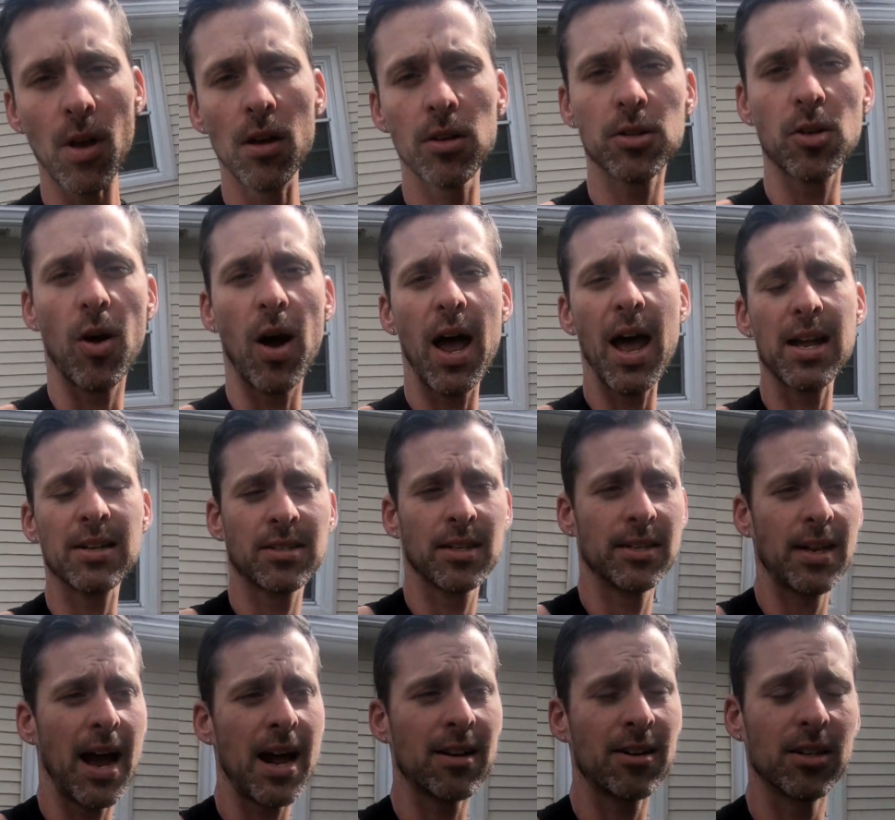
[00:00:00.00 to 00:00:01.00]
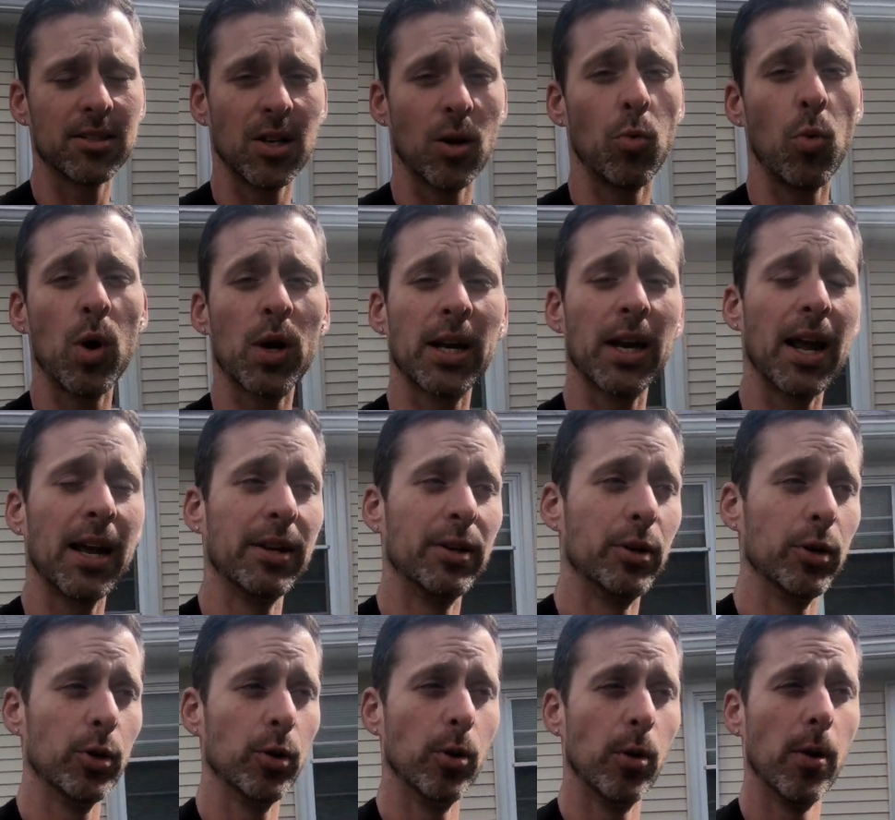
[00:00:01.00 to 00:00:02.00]
So I asked the doctor, I said, what can I
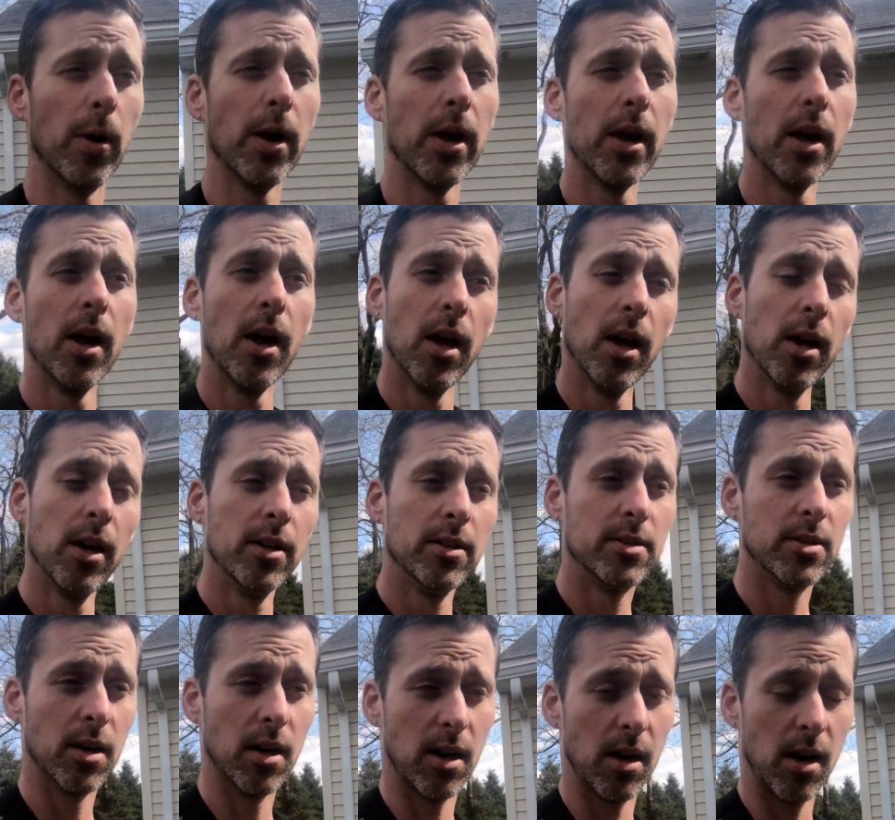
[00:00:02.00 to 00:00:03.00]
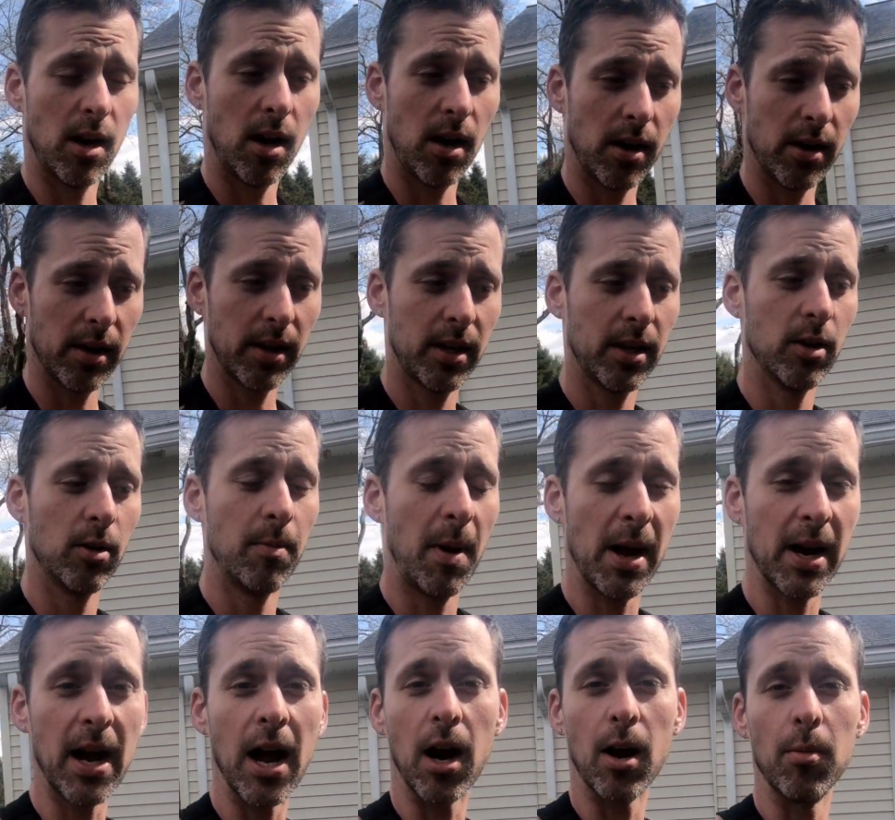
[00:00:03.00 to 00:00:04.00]
do to heal
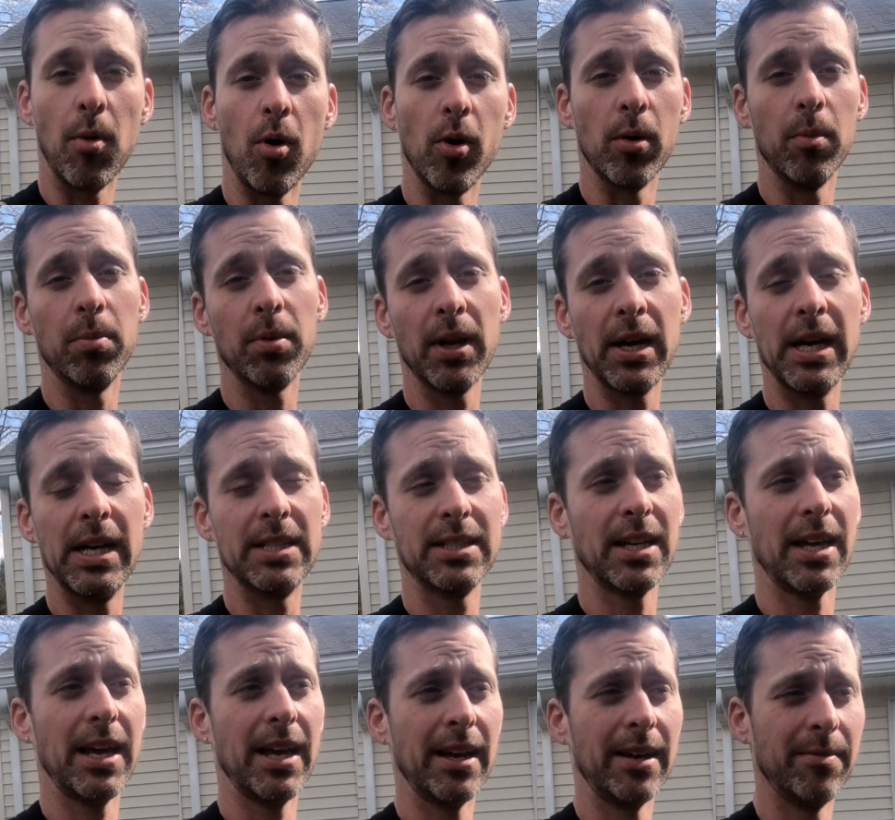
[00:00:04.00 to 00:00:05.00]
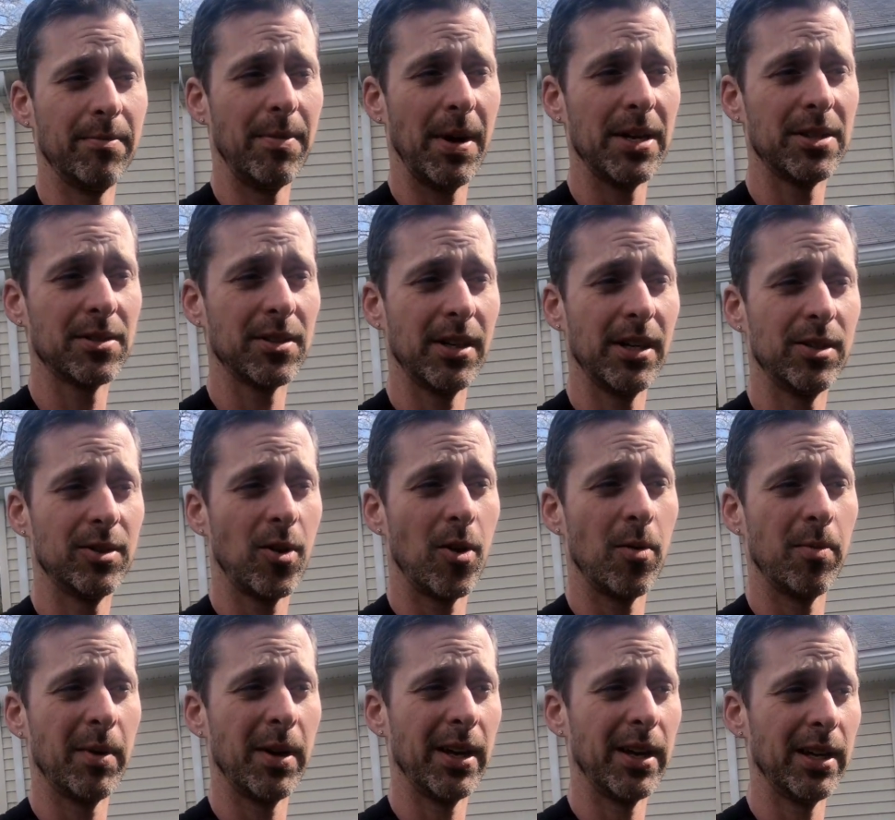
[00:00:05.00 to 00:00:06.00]
my collarbone in place? And basically he
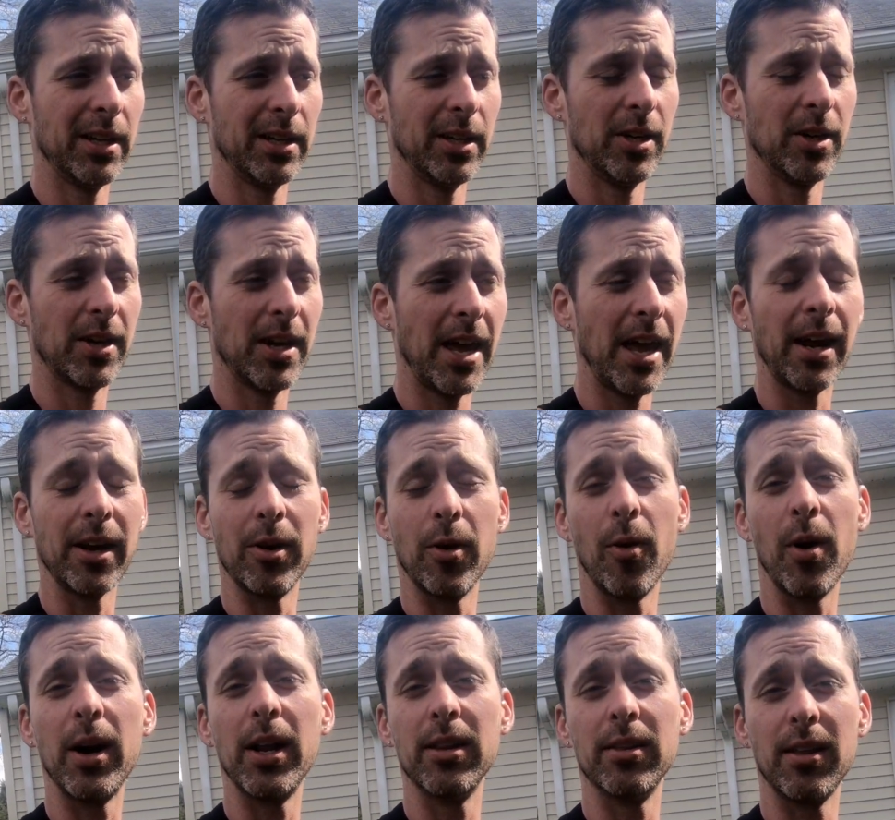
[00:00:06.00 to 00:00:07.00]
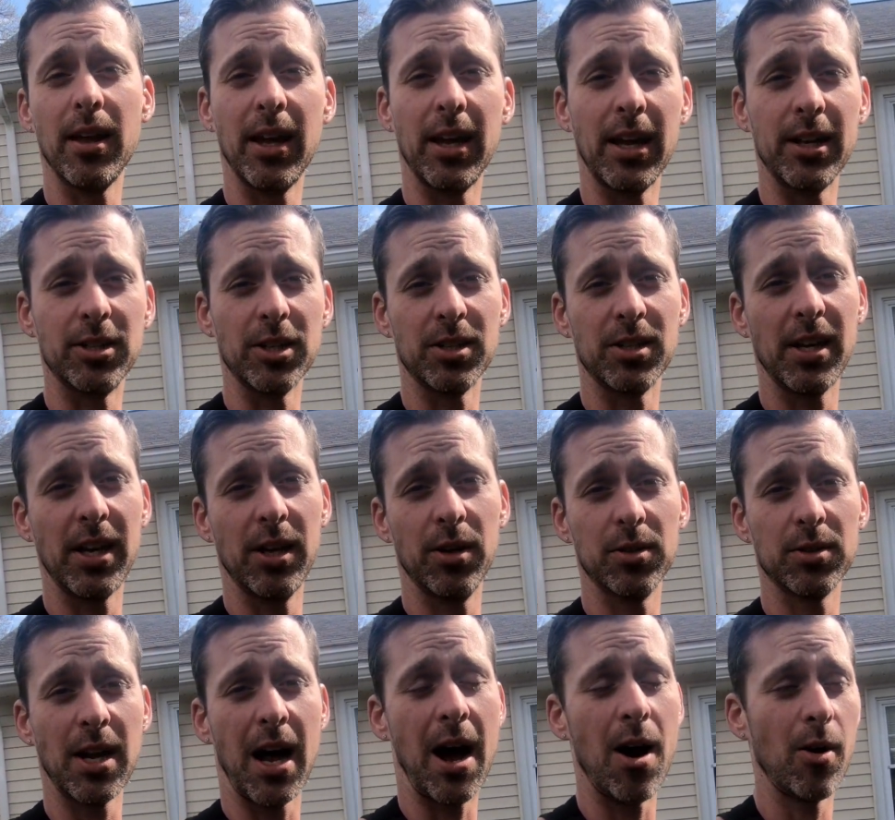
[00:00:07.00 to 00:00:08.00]
told me, you can't do anything, it just
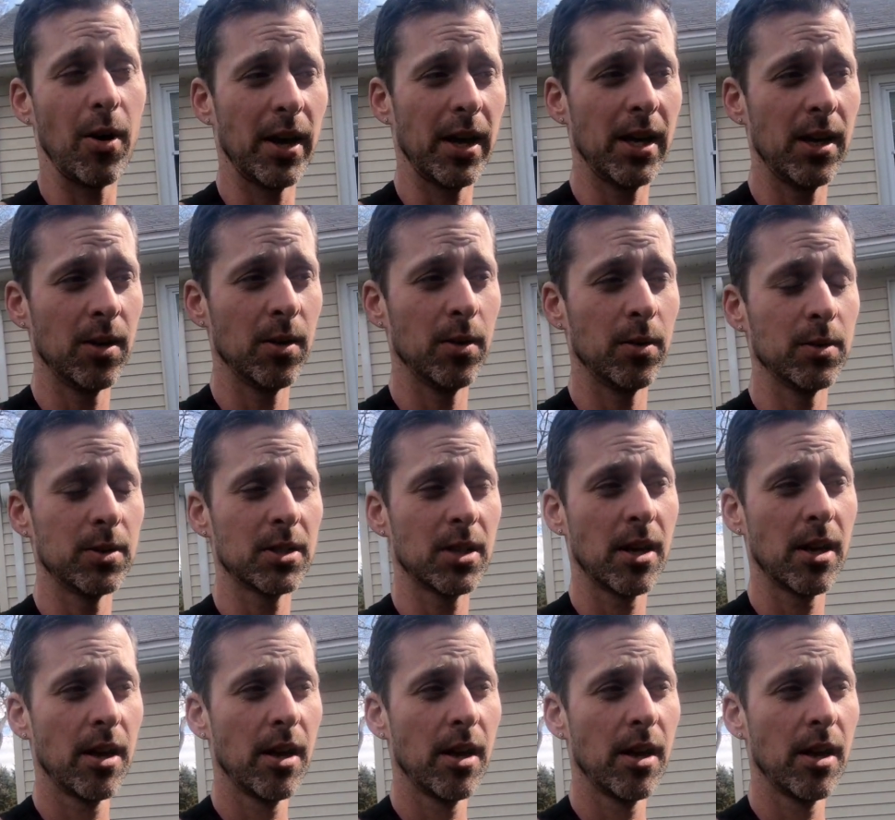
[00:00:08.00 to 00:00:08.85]
heals how it heals,